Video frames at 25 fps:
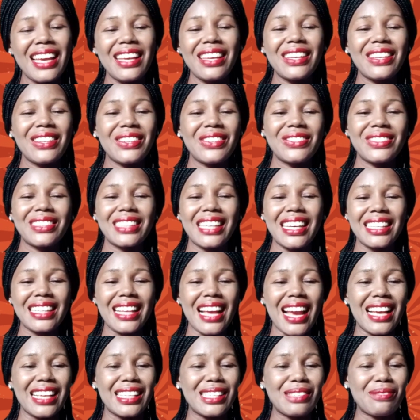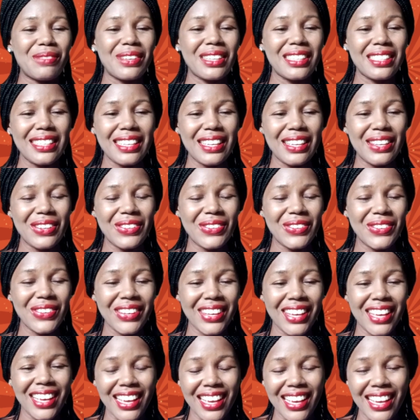That aspect.
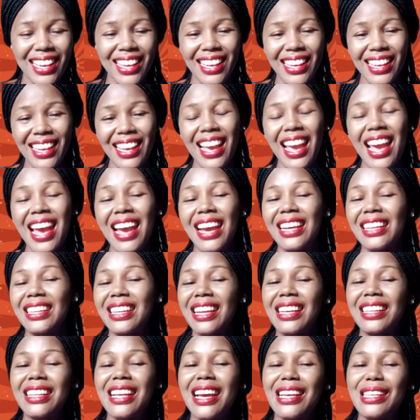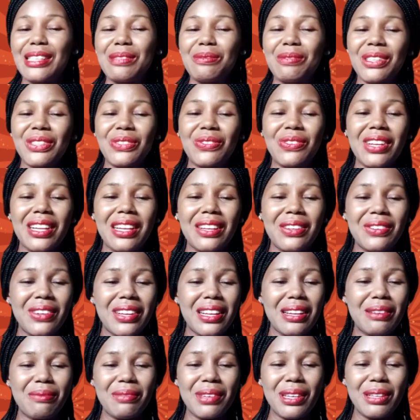That aspect
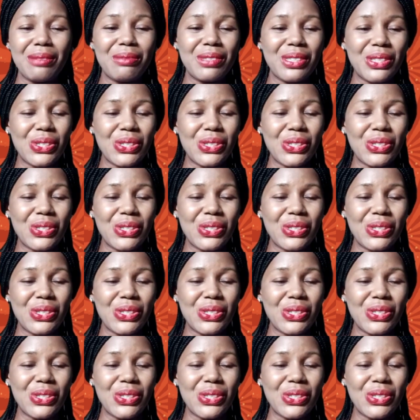really made me